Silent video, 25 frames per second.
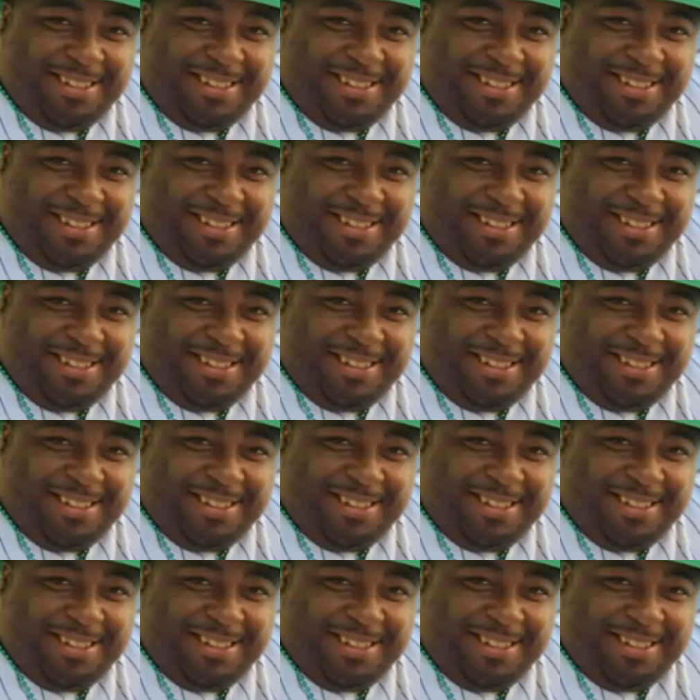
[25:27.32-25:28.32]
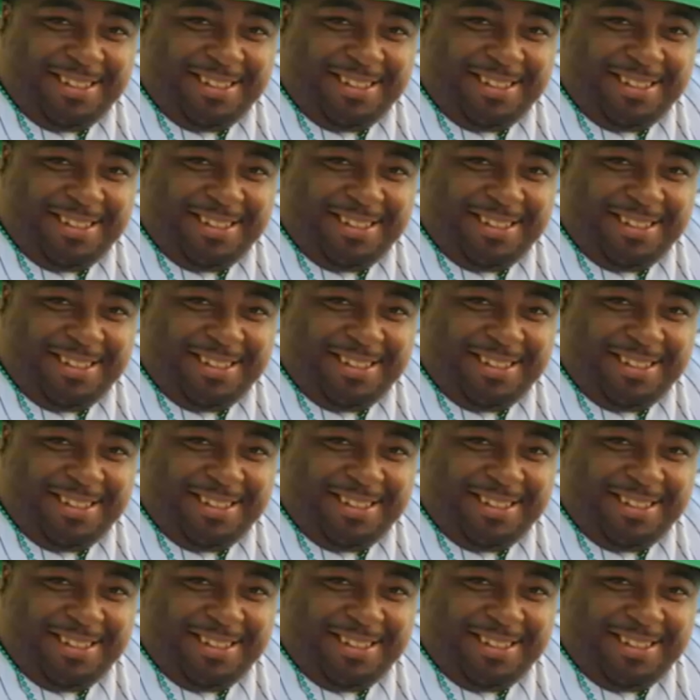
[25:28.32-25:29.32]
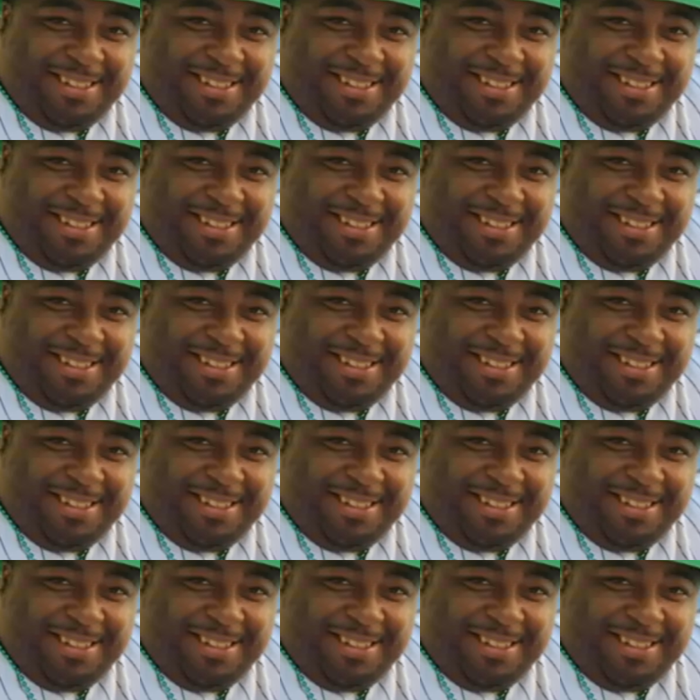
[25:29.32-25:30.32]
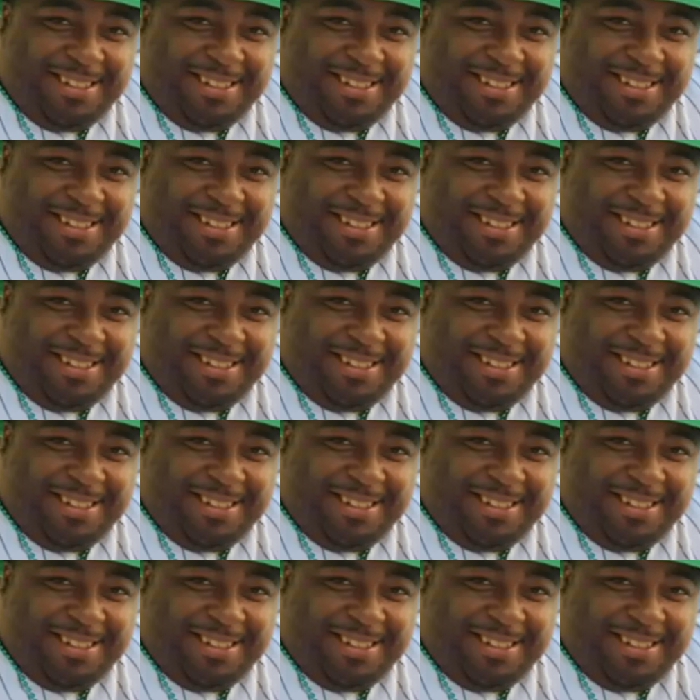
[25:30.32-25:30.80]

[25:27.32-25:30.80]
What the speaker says: (no lip movement)